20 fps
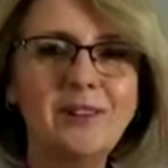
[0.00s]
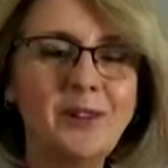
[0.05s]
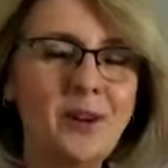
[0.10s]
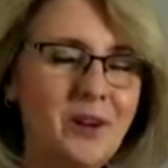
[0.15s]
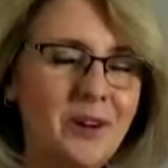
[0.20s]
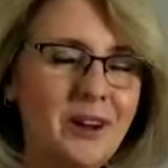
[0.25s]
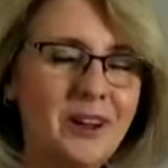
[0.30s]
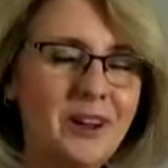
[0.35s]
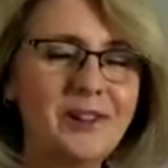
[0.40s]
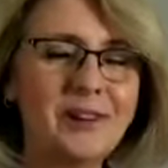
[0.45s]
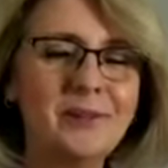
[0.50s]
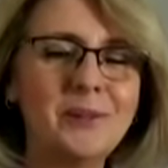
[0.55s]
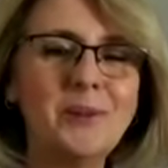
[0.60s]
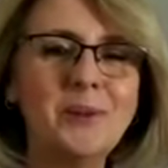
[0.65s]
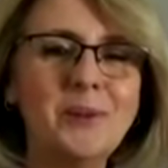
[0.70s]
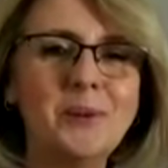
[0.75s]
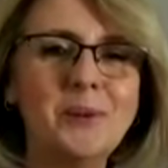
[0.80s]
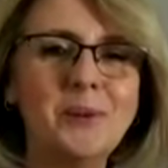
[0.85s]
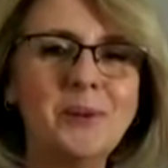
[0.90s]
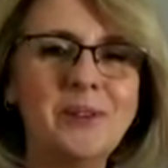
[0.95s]
Online Travel
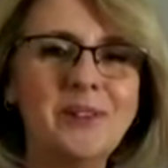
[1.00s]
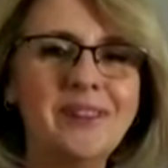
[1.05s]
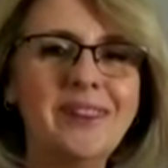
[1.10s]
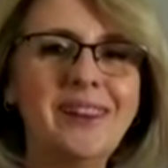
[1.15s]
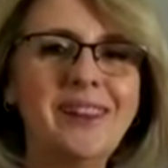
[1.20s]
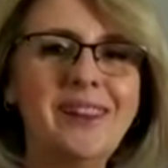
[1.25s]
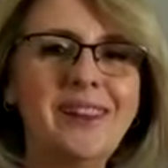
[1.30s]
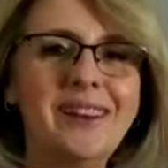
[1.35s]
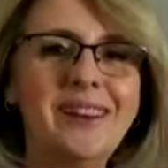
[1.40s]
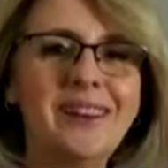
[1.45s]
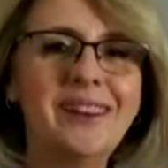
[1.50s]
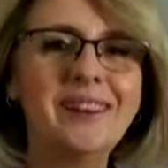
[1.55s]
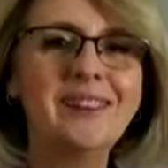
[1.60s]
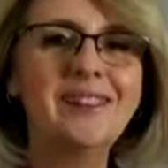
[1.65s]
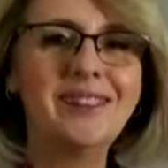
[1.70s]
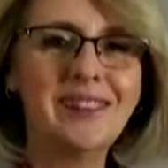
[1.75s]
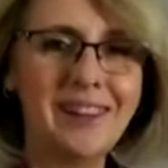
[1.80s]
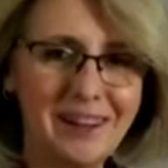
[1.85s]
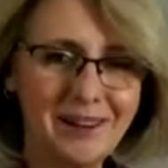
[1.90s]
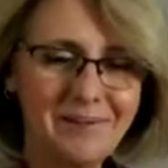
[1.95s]
Talks,
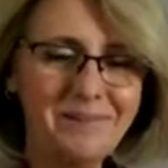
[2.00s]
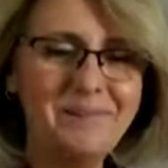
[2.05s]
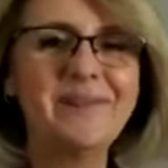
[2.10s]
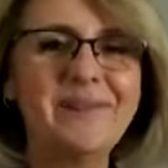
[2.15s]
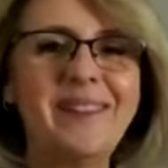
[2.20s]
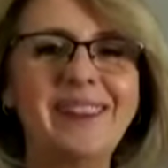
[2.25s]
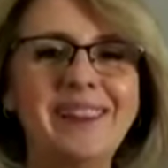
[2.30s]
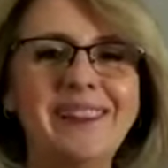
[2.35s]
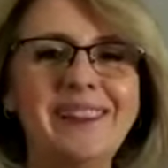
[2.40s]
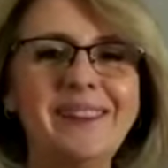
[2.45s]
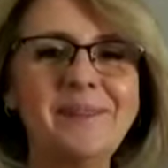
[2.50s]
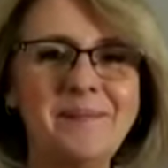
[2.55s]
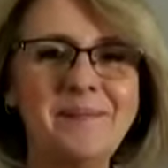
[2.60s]
today. Thank you.